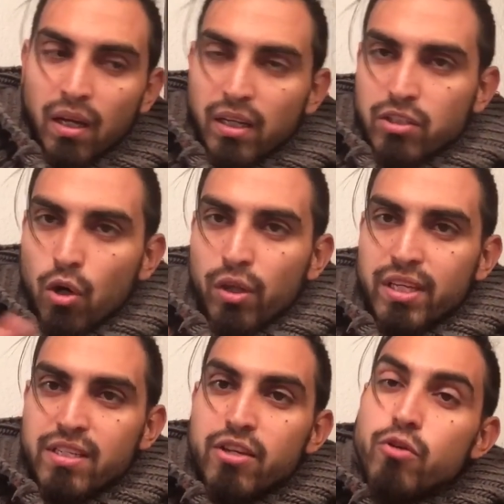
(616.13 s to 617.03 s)
let's go to
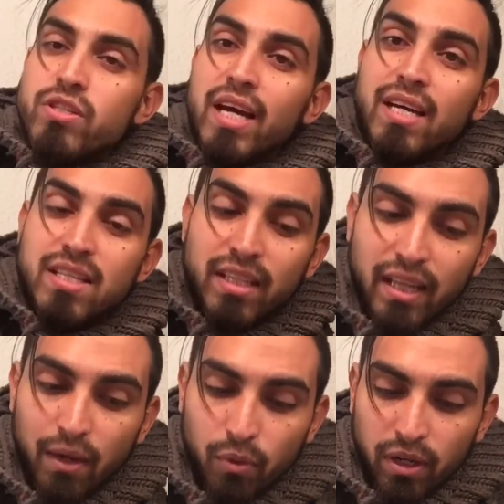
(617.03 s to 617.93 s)
this new section
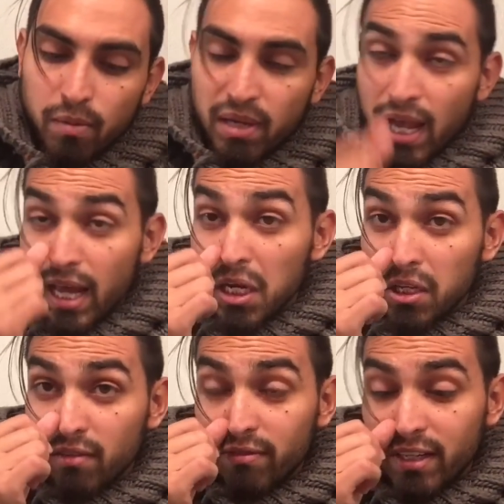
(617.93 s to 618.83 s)
that we're going to be adding
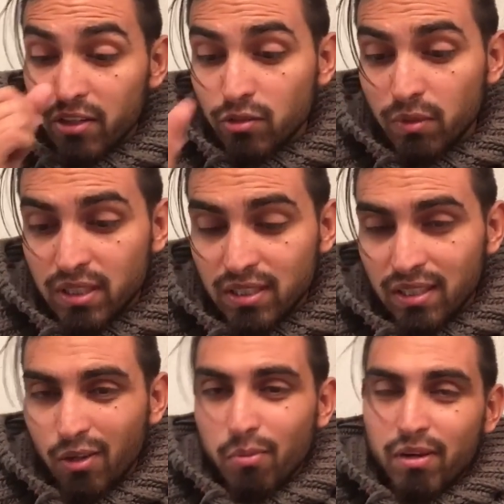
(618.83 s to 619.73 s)
in the videos, which is a
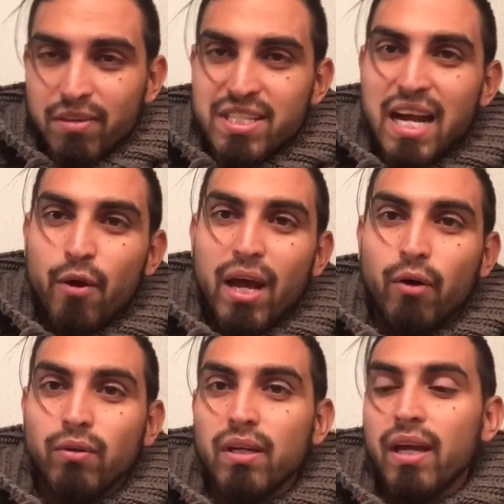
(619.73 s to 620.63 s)
little bit of a shout
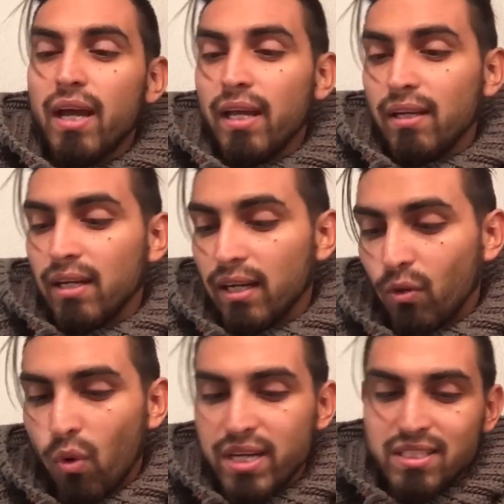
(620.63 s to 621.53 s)
out and
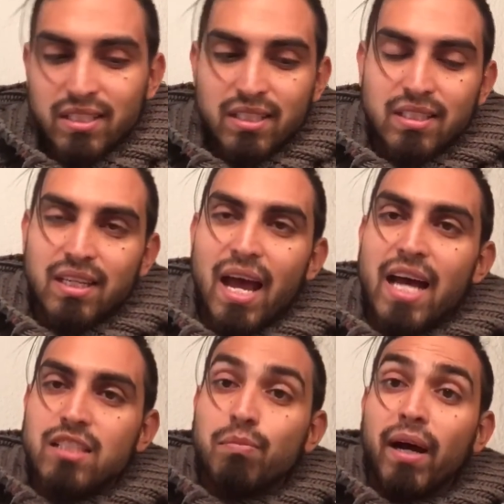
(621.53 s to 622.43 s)
questions
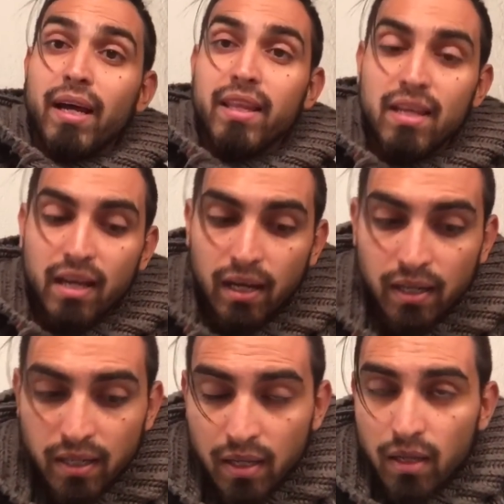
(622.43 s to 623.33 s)
asked by
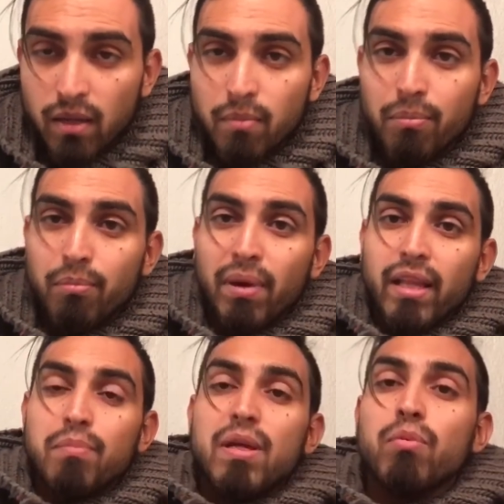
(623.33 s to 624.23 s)

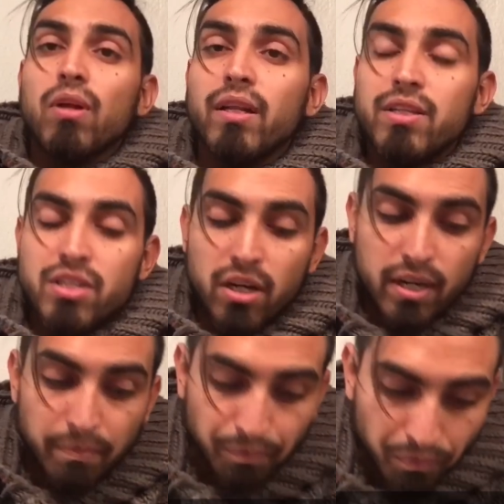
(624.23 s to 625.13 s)
the people on the
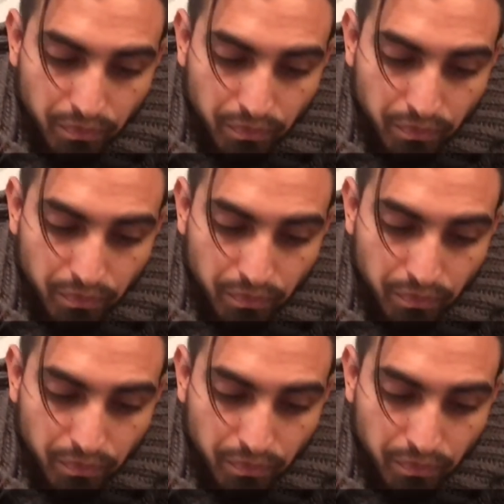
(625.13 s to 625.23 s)
journey.